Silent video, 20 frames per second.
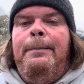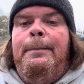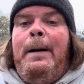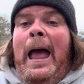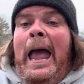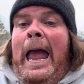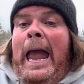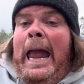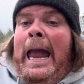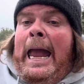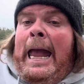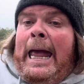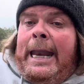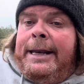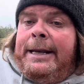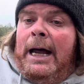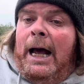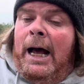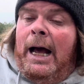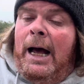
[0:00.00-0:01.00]

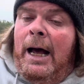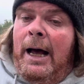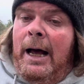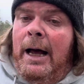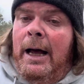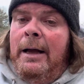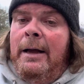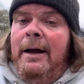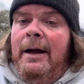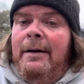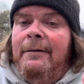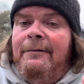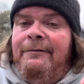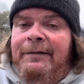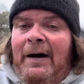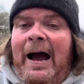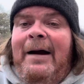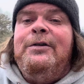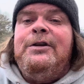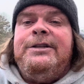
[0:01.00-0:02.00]
And 5
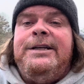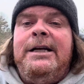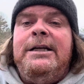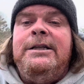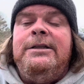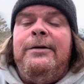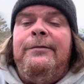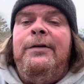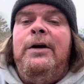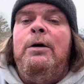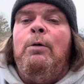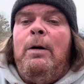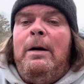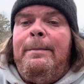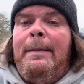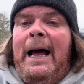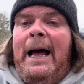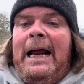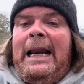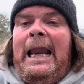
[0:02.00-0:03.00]
or 6 of you were in
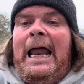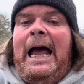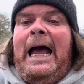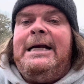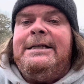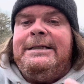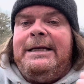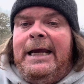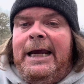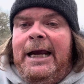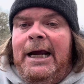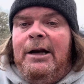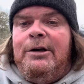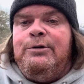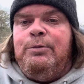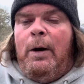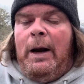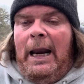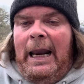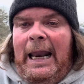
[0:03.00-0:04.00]
my class, English
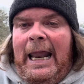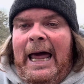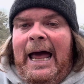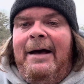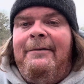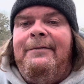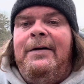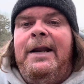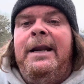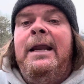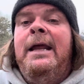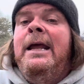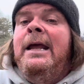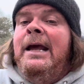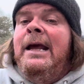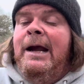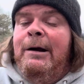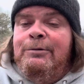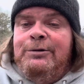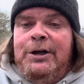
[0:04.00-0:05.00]
111.
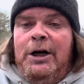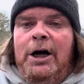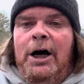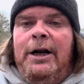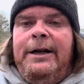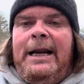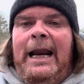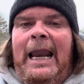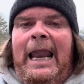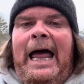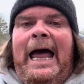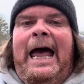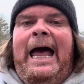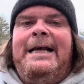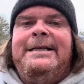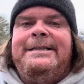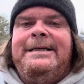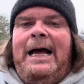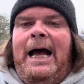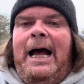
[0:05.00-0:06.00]
It was a good
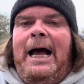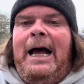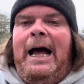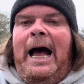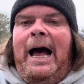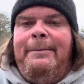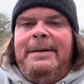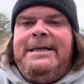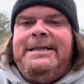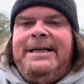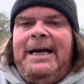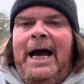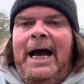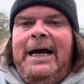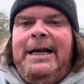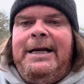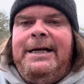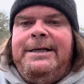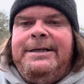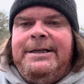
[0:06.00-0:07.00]
class. I'm
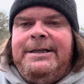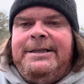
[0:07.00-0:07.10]
excited to